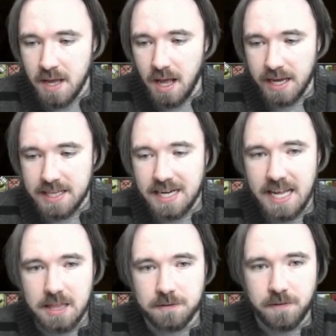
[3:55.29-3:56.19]
I can then
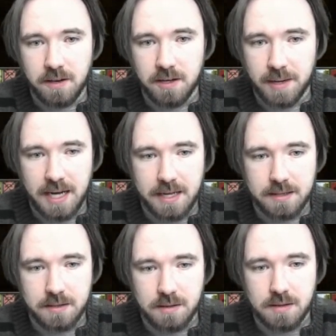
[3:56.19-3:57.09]
hit the follow,
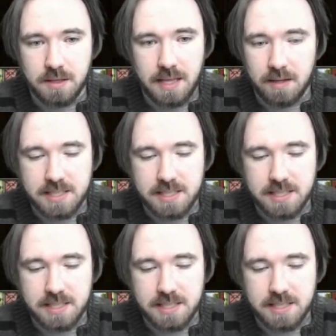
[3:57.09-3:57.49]
and they'll